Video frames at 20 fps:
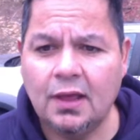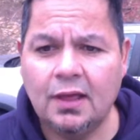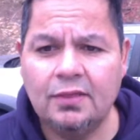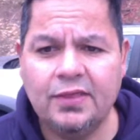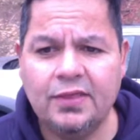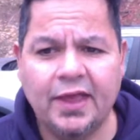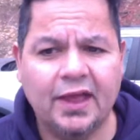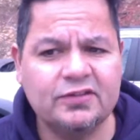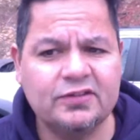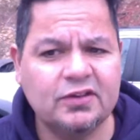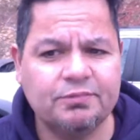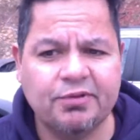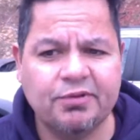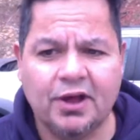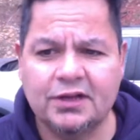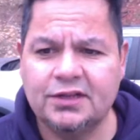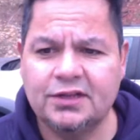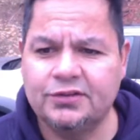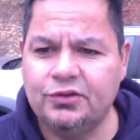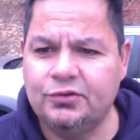exit
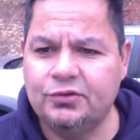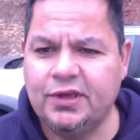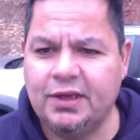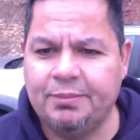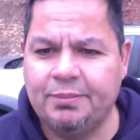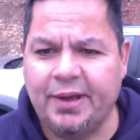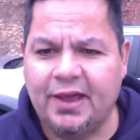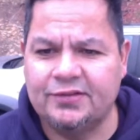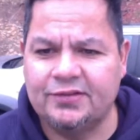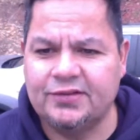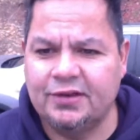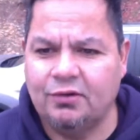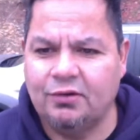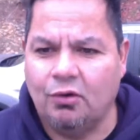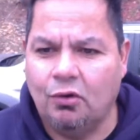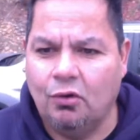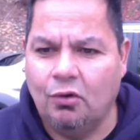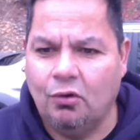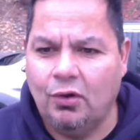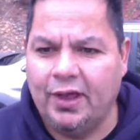project, you keep asking a
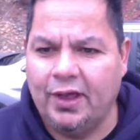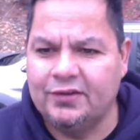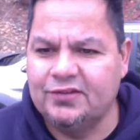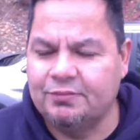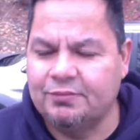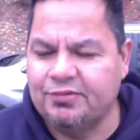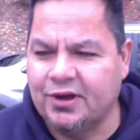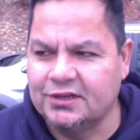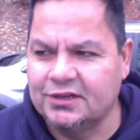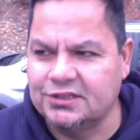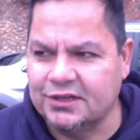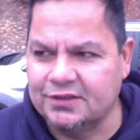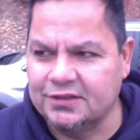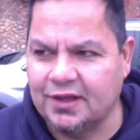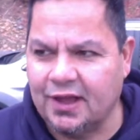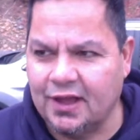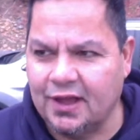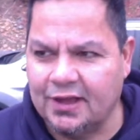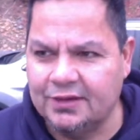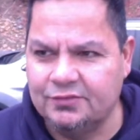whole exit project.
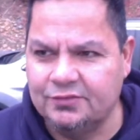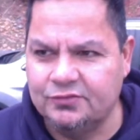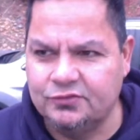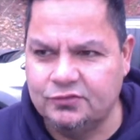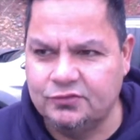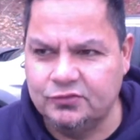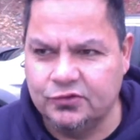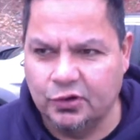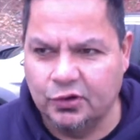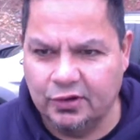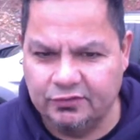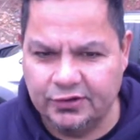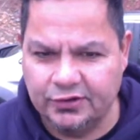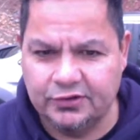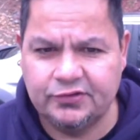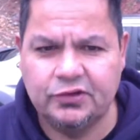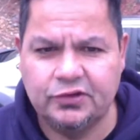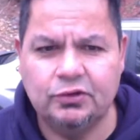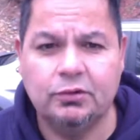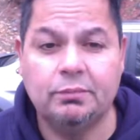I delivered it
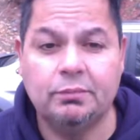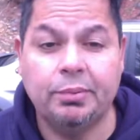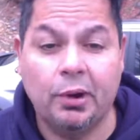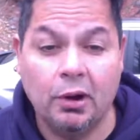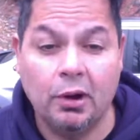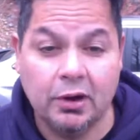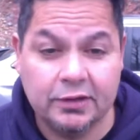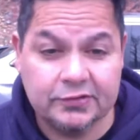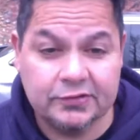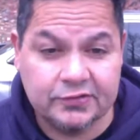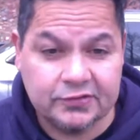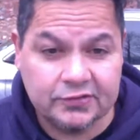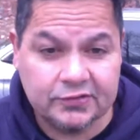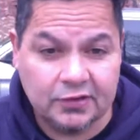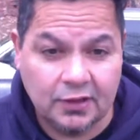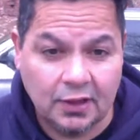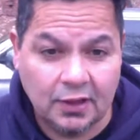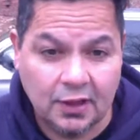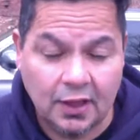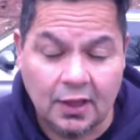to you in parts.
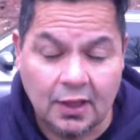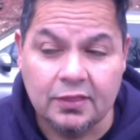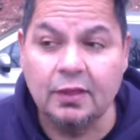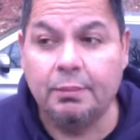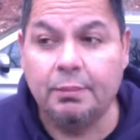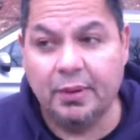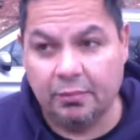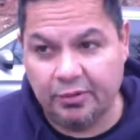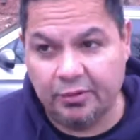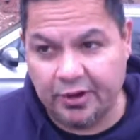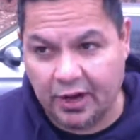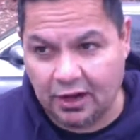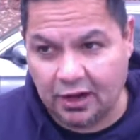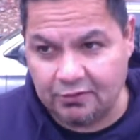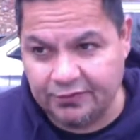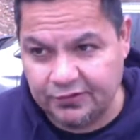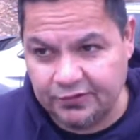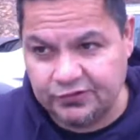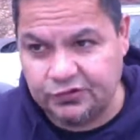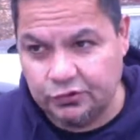The
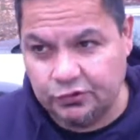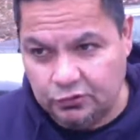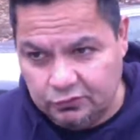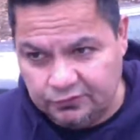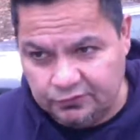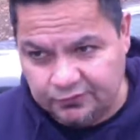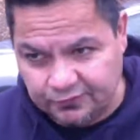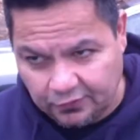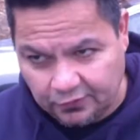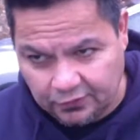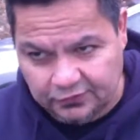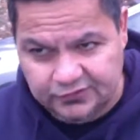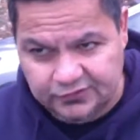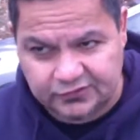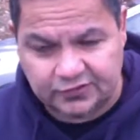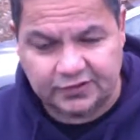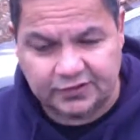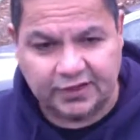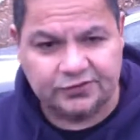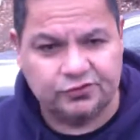bibliography is due
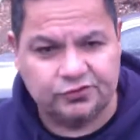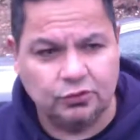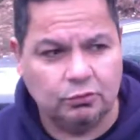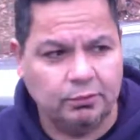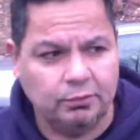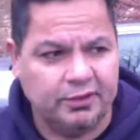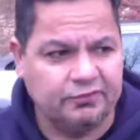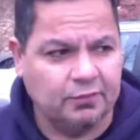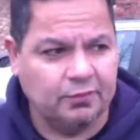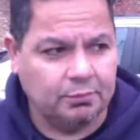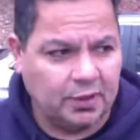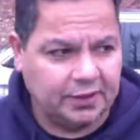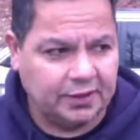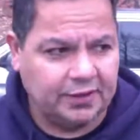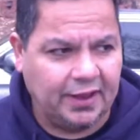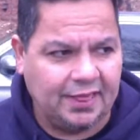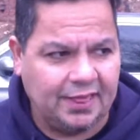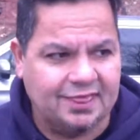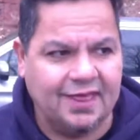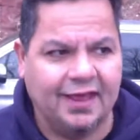first. That's due a week from
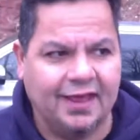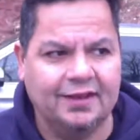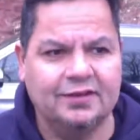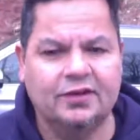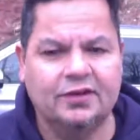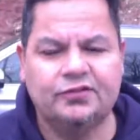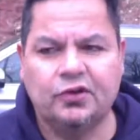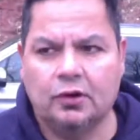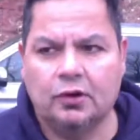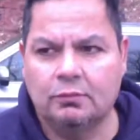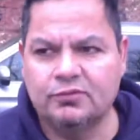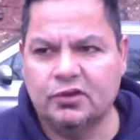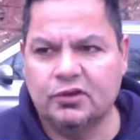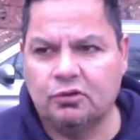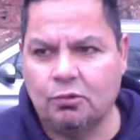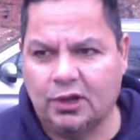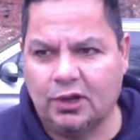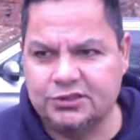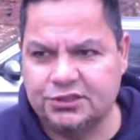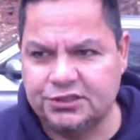Monday. Then the terms and
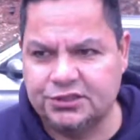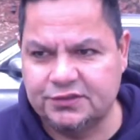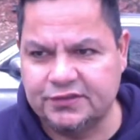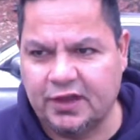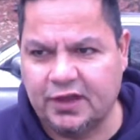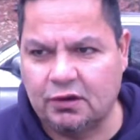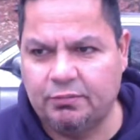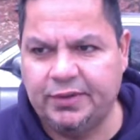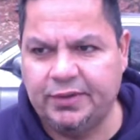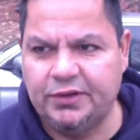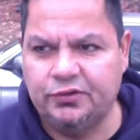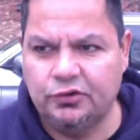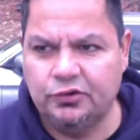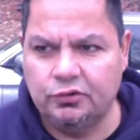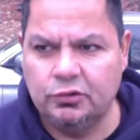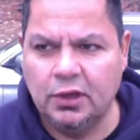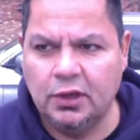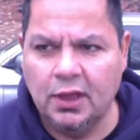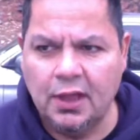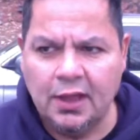questions, that'll be
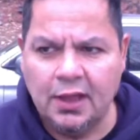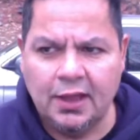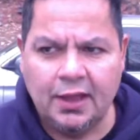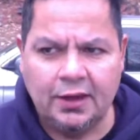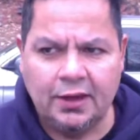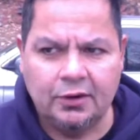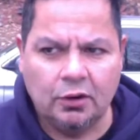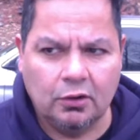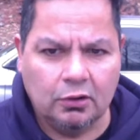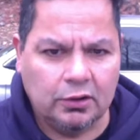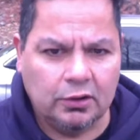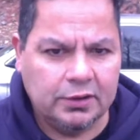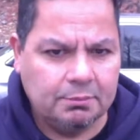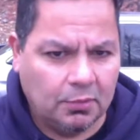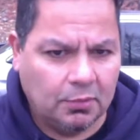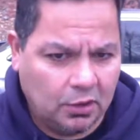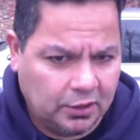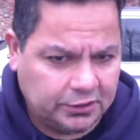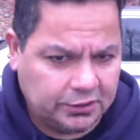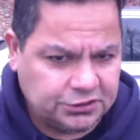due in early
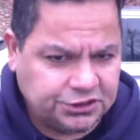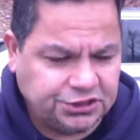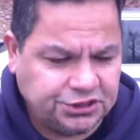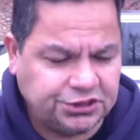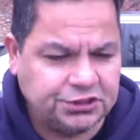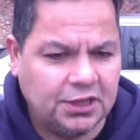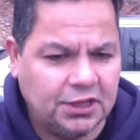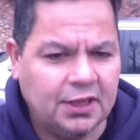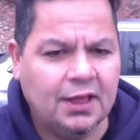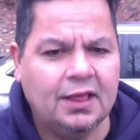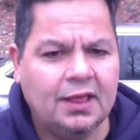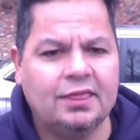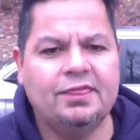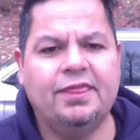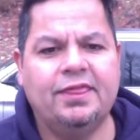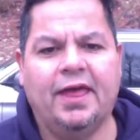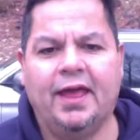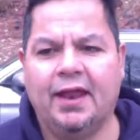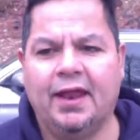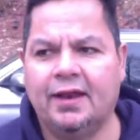March.
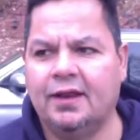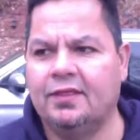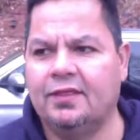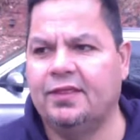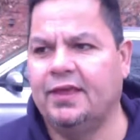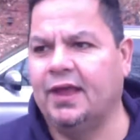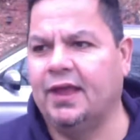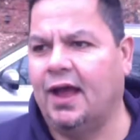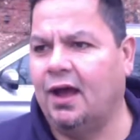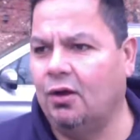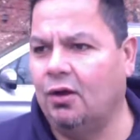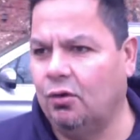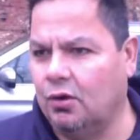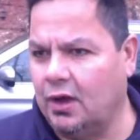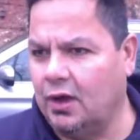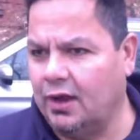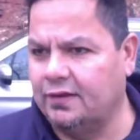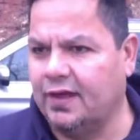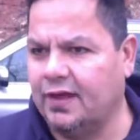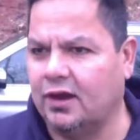Then the
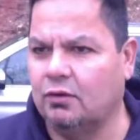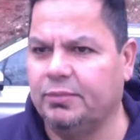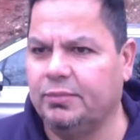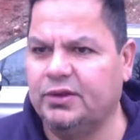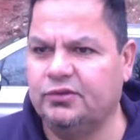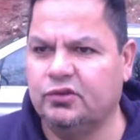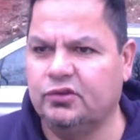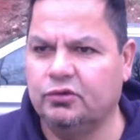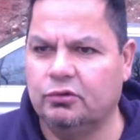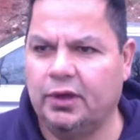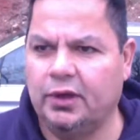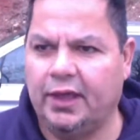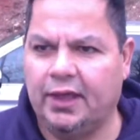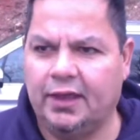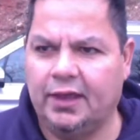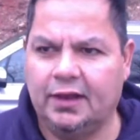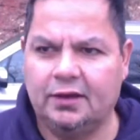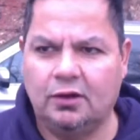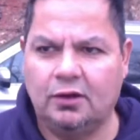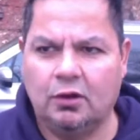outline, that'll be due
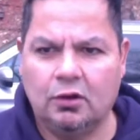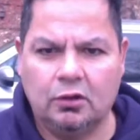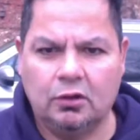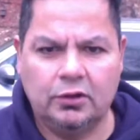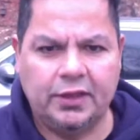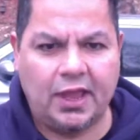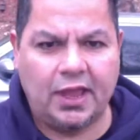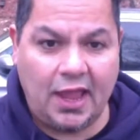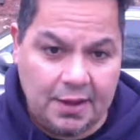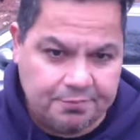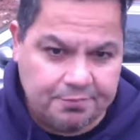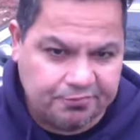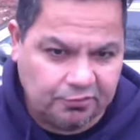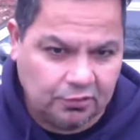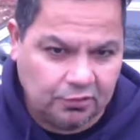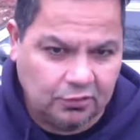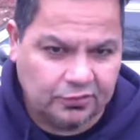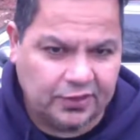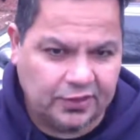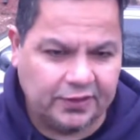in early
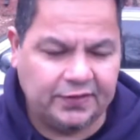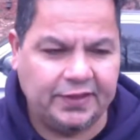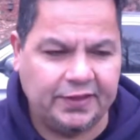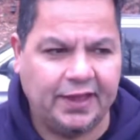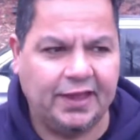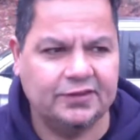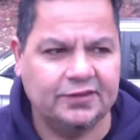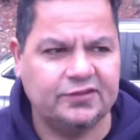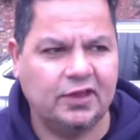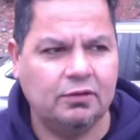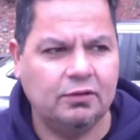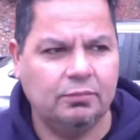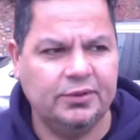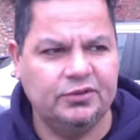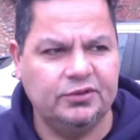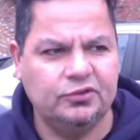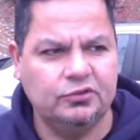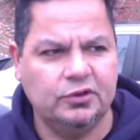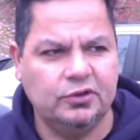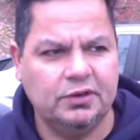April. Then the essay will be
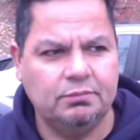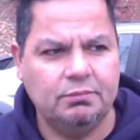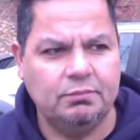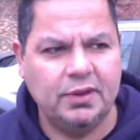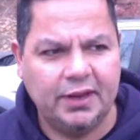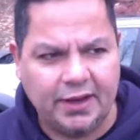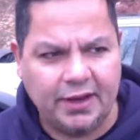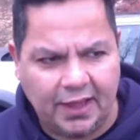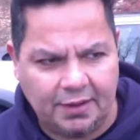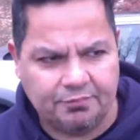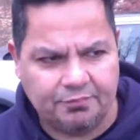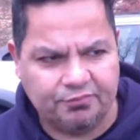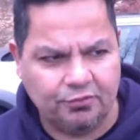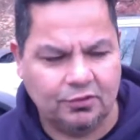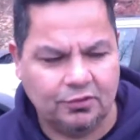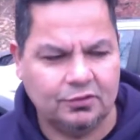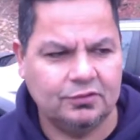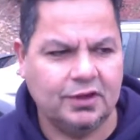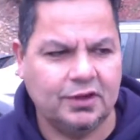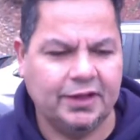due in
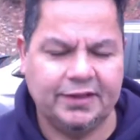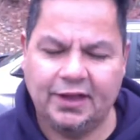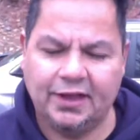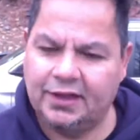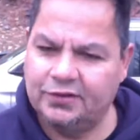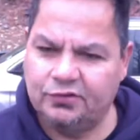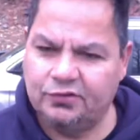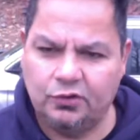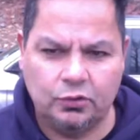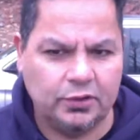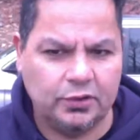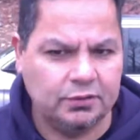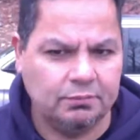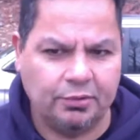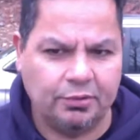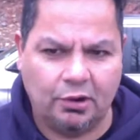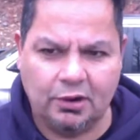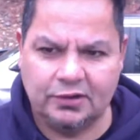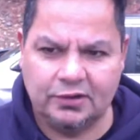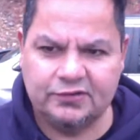mid-April. Like I do it in
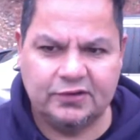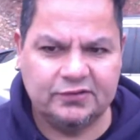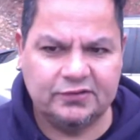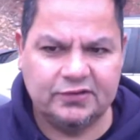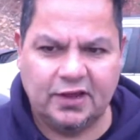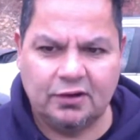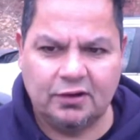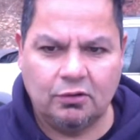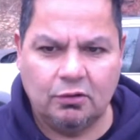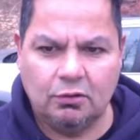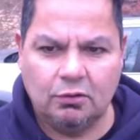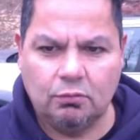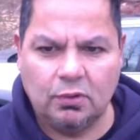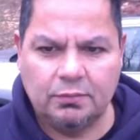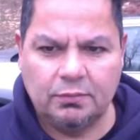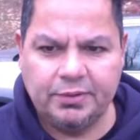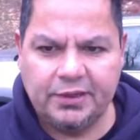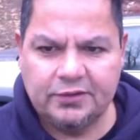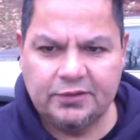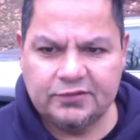parts. It's not all in one
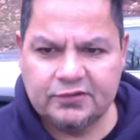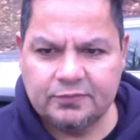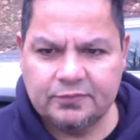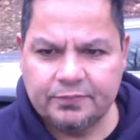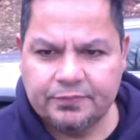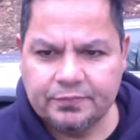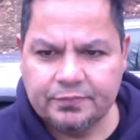piece.